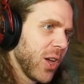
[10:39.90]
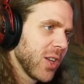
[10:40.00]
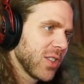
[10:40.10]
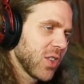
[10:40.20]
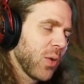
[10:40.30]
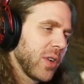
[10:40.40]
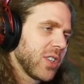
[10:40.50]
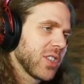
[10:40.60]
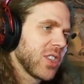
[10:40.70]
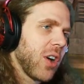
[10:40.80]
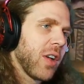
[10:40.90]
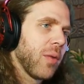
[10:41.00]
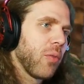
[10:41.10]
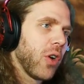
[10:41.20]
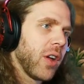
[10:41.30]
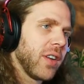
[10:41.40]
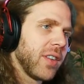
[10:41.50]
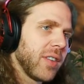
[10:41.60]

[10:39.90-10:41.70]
So we just saw him run,